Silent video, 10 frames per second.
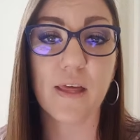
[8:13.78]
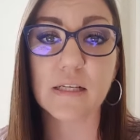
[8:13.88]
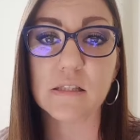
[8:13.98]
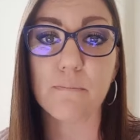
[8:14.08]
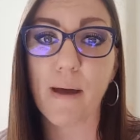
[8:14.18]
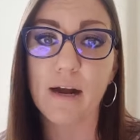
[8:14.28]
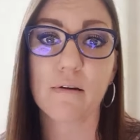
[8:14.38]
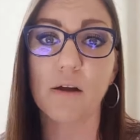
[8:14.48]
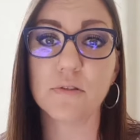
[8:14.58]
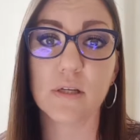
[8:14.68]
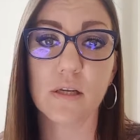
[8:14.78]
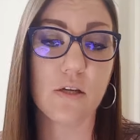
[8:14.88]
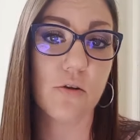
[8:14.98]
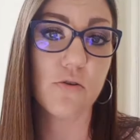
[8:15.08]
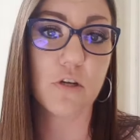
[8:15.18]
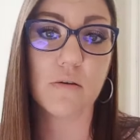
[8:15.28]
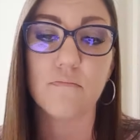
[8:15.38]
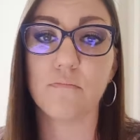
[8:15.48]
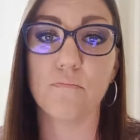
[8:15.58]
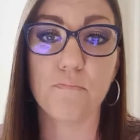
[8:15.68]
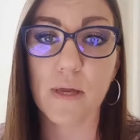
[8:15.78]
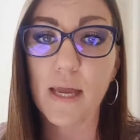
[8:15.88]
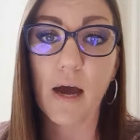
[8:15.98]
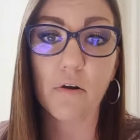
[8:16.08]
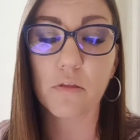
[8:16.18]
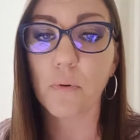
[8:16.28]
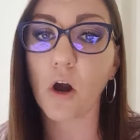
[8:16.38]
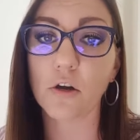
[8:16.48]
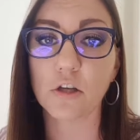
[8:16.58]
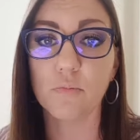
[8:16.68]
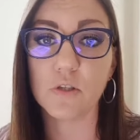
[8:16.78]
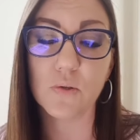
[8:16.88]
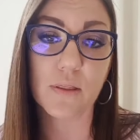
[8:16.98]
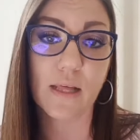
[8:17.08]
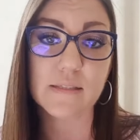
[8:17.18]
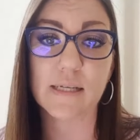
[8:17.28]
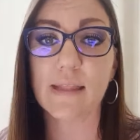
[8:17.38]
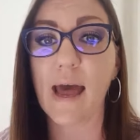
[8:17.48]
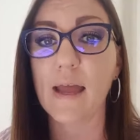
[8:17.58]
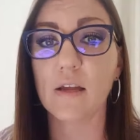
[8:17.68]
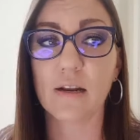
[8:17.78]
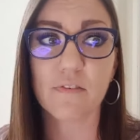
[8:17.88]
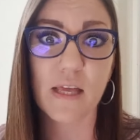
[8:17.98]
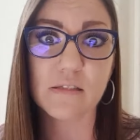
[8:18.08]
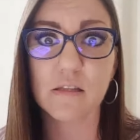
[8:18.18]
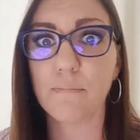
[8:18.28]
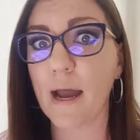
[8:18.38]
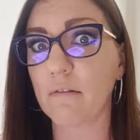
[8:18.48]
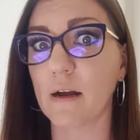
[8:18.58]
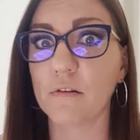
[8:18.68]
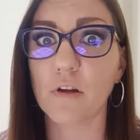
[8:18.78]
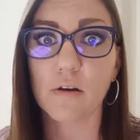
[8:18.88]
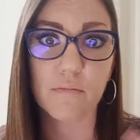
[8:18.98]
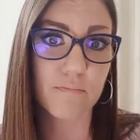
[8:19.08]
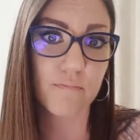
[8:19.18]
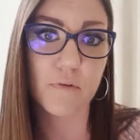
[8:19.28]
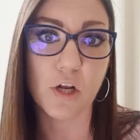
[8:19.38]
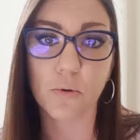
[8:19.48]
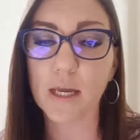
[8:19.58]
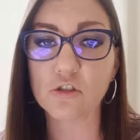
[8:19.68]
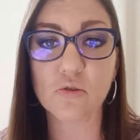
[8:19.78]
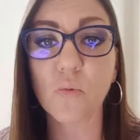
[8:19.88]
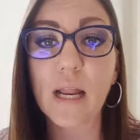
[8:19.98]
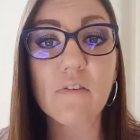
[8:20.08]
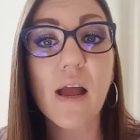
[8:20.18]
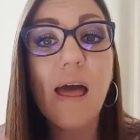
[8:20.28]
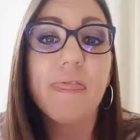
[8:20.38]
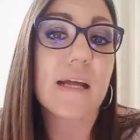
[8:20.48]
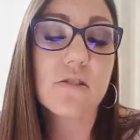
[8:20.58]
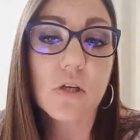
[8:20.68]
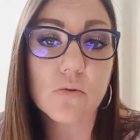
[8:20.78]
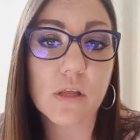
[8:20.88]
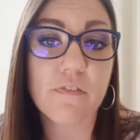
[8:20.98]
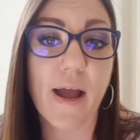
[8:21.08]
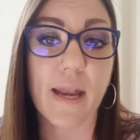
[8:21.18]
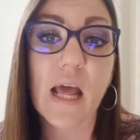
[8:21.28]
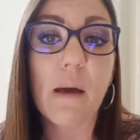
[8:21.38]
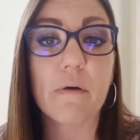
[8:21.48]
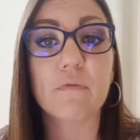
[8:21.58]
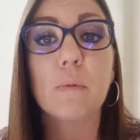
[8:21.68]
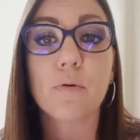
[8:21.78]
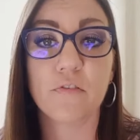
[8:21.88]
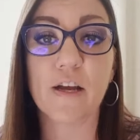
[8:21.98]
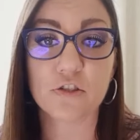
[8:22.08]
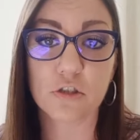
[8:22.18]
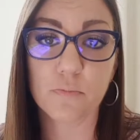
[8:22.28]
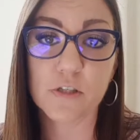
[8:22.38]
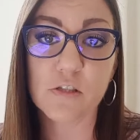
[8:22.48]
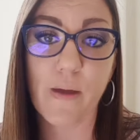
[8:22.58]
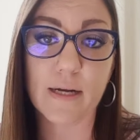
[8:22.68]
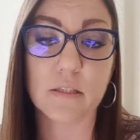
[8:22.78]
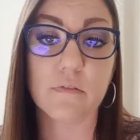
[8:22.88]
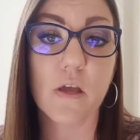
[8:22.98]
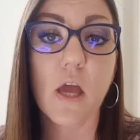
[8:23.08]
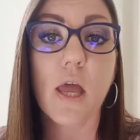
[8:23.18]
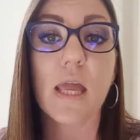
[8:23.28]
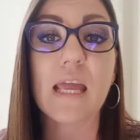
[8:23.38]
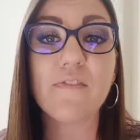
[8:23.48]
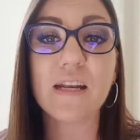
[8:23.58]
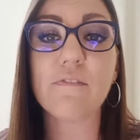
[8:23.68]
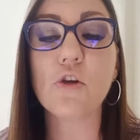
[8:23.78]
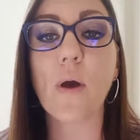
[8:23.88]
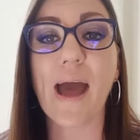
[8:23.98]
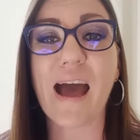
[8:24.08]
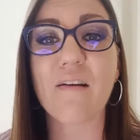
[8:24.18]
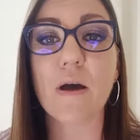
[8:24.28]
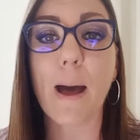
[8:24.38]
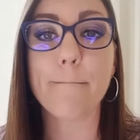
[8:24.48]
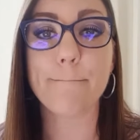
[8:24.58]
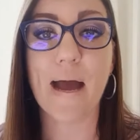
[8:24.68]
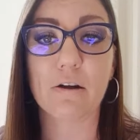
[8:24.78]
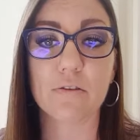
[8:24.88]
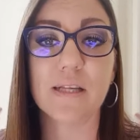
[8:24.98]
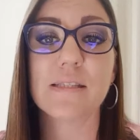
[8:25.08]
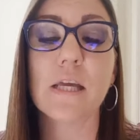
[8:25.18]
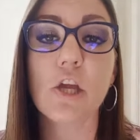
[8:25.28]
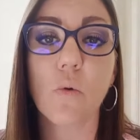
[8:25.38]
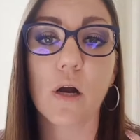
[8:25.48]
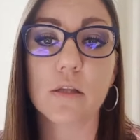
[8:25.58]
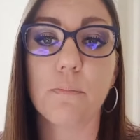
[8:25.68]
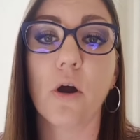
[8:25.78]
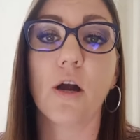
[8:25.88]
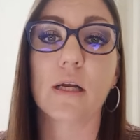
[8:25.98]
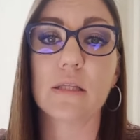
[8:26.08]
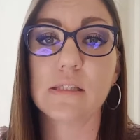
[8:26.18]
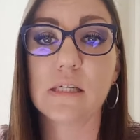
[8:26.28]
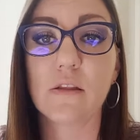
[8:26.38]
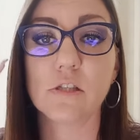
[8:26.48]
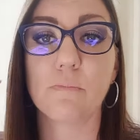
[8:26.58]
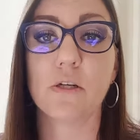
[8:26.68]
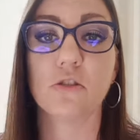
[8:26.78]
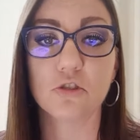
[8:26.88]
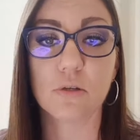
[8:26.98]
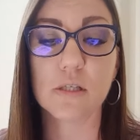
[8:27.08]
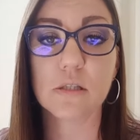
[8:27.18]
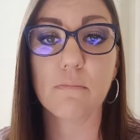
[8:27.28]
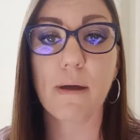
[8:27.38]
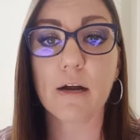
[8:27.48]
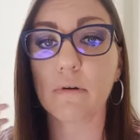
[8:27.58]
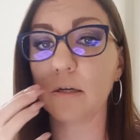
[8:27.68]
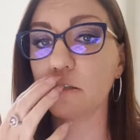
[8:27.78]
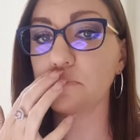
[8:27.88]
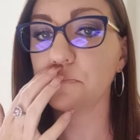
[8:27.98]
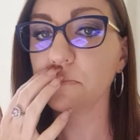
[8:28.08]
things in the background. You could be out at the park, you could be doing things like that, you could have kids in the background, your kitchen, whatever. That's totally fine. But from a professional perspective, even if you have a background, let's say you are at the park and let's say there's a bunch of trees in the background,